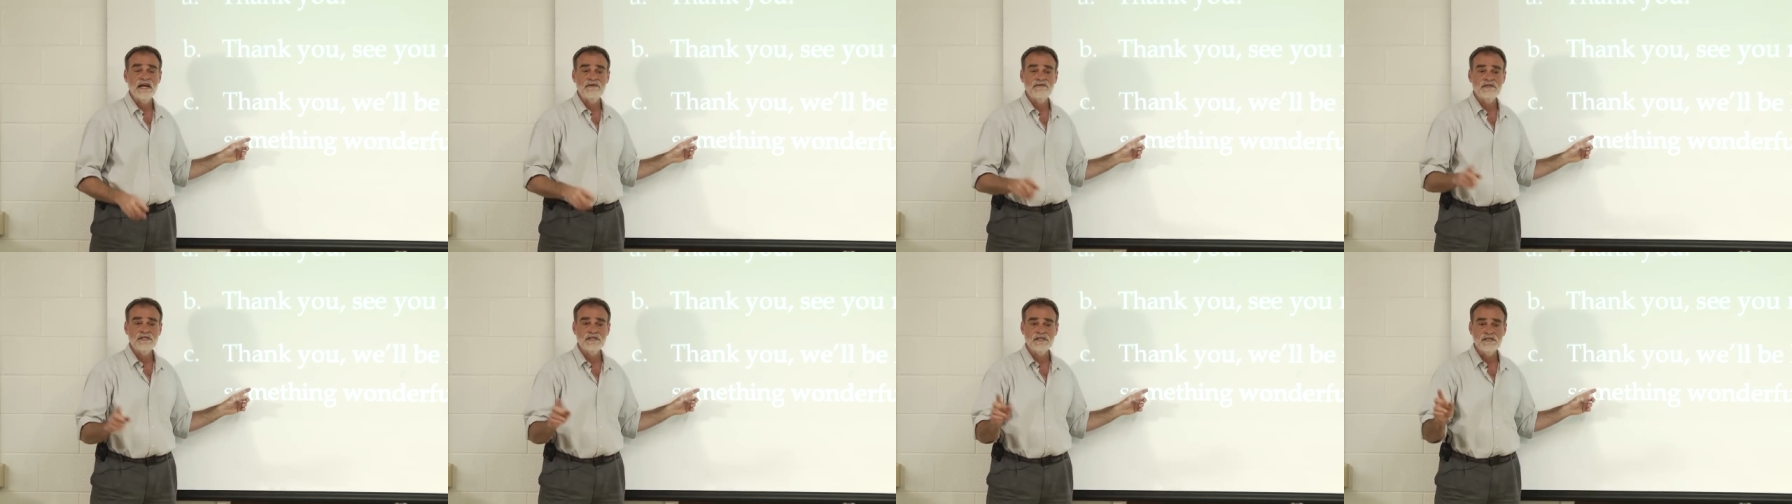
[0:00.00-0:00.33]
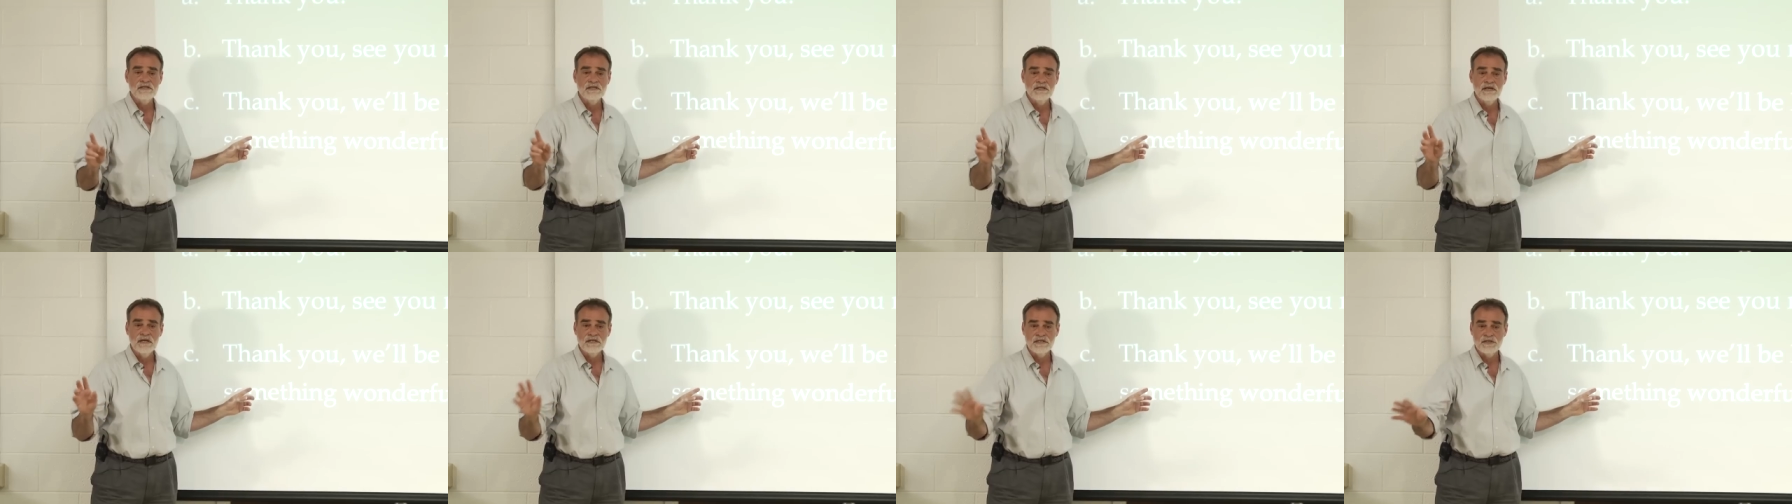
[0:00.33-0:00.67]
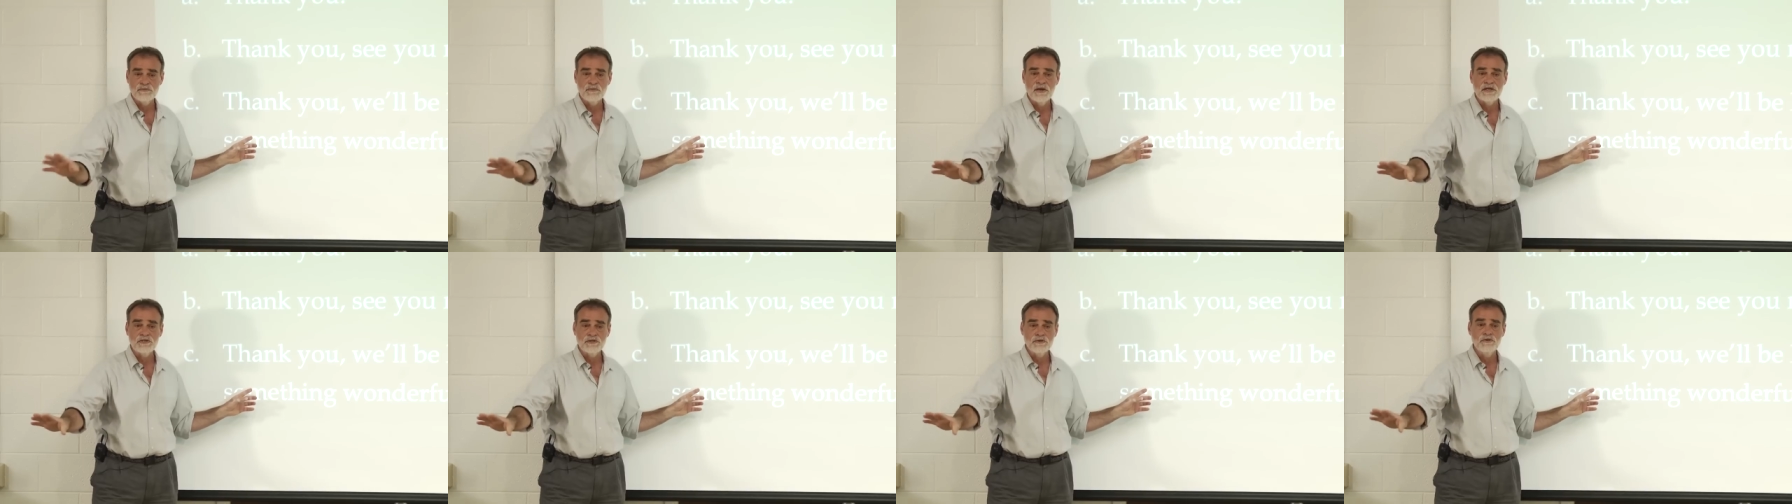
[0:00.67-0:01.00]
have a, a,
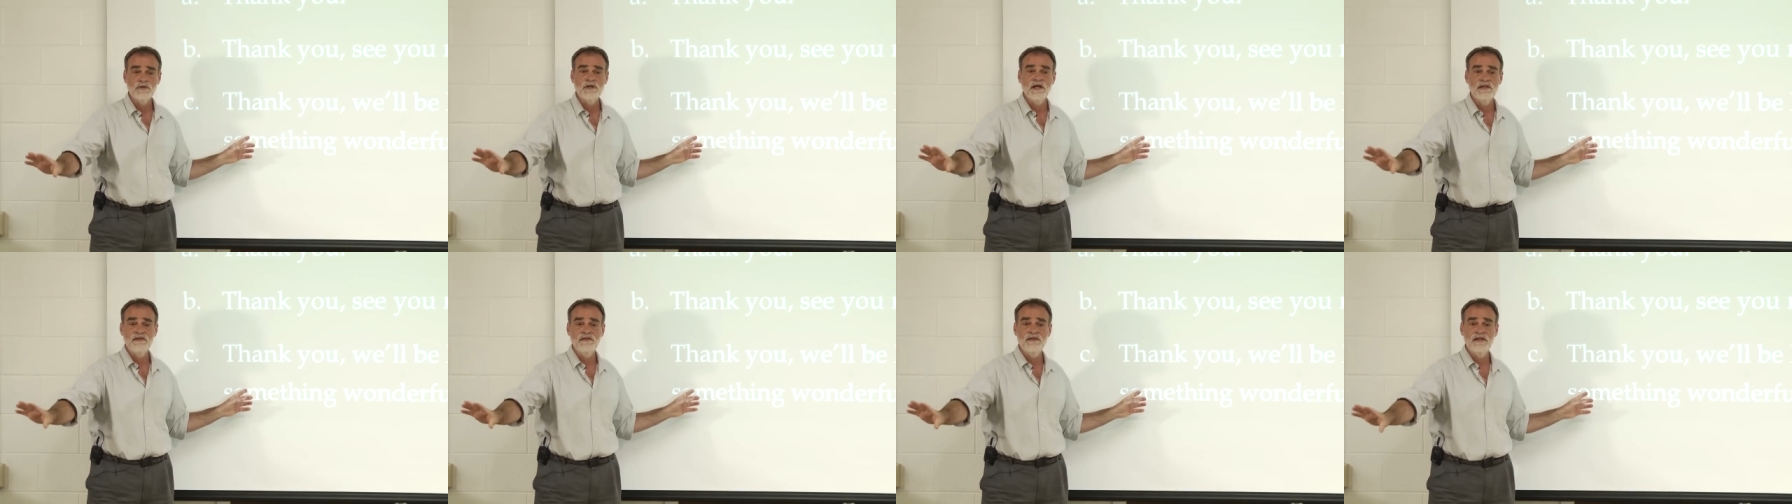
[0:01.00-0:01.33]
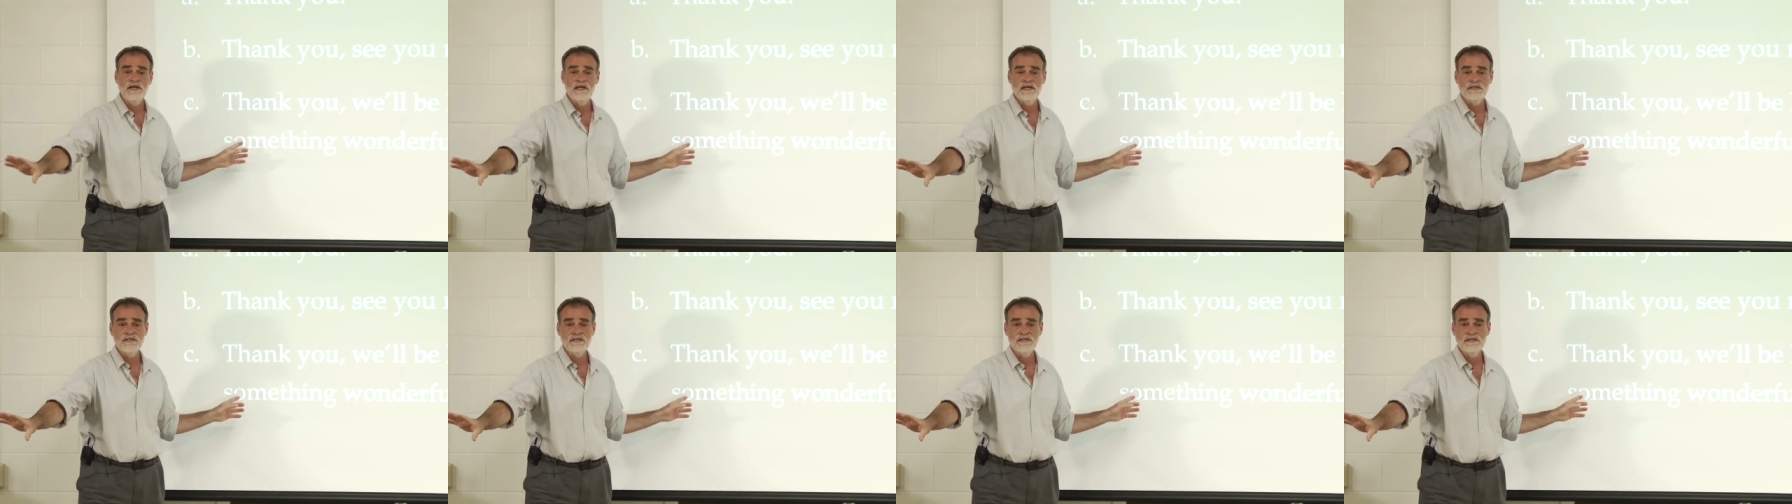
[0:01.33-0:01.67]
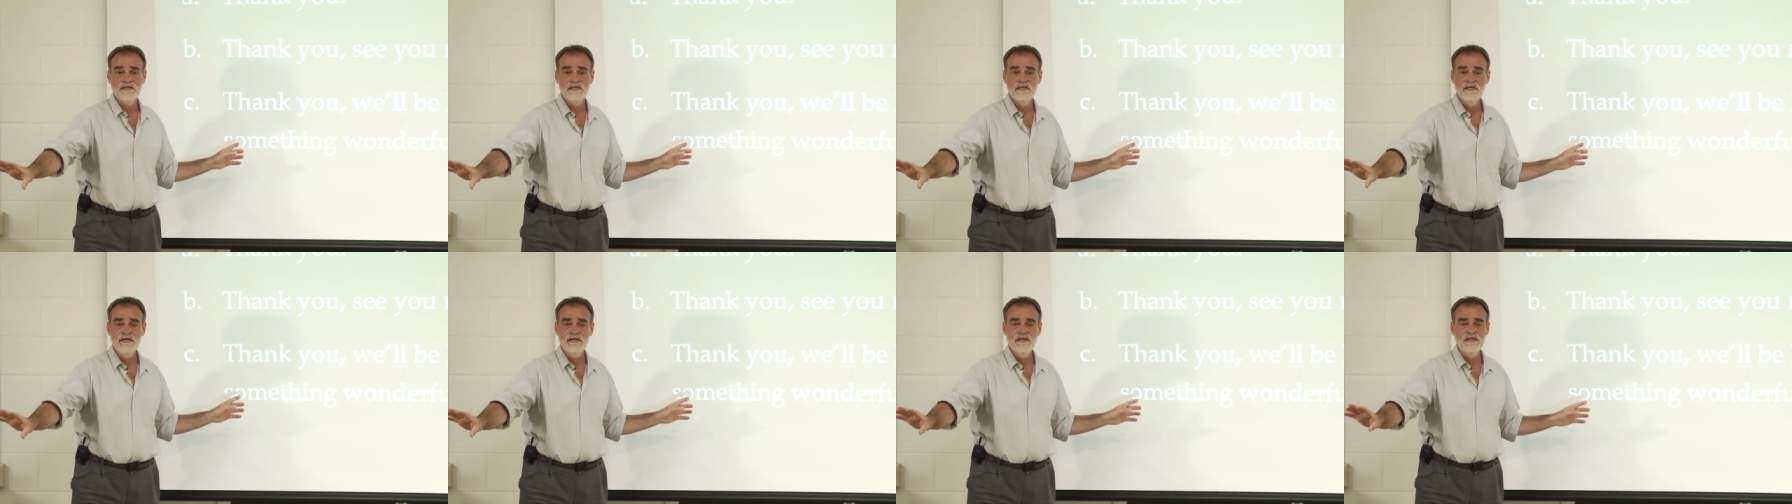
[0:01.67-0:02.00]
special on
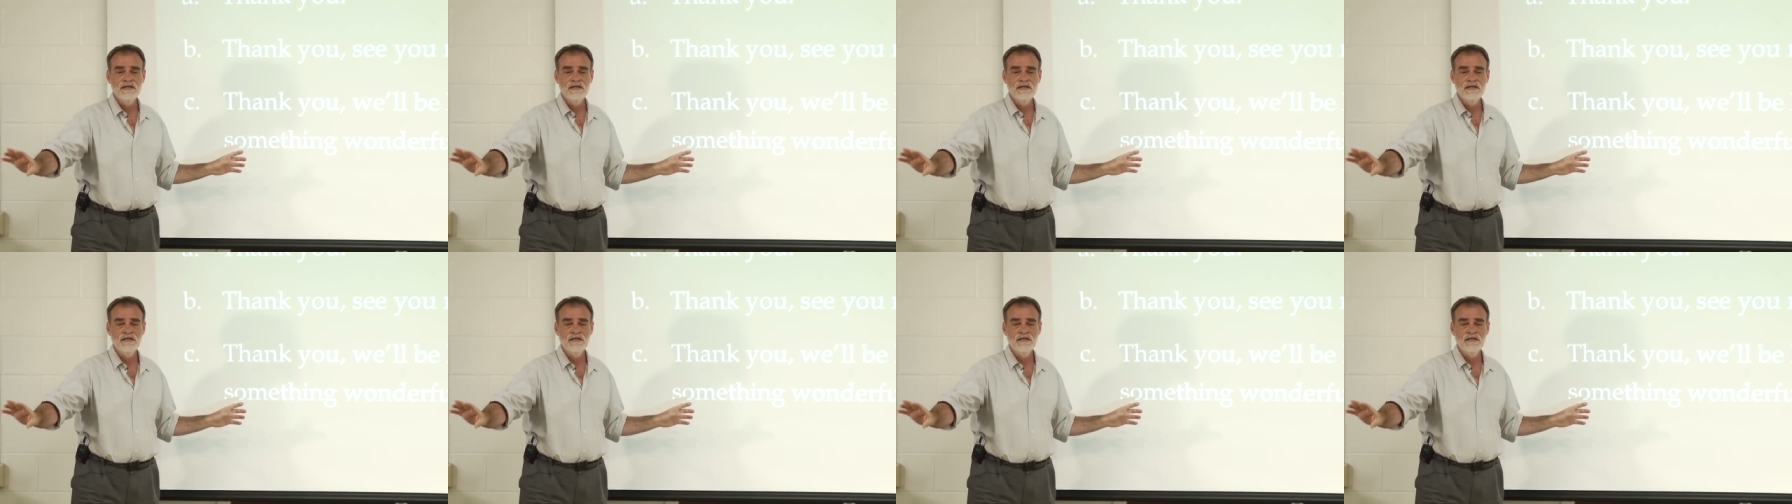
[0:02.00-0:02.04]
this.